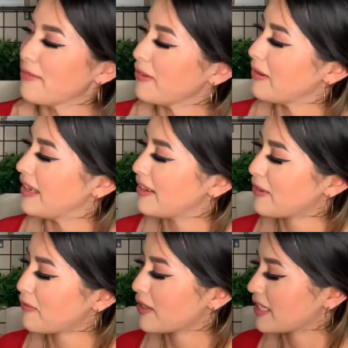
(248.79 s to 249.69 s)
from, I don't
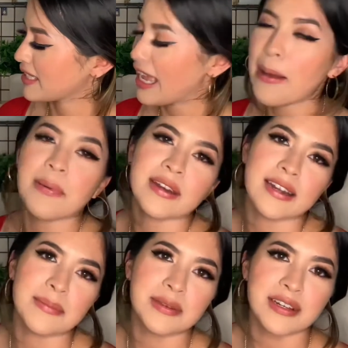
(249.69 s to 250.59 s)
know if you can see, I'll put it
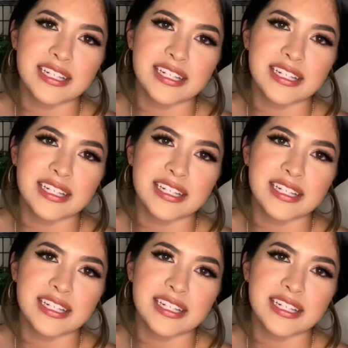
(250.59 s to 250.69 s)
up here.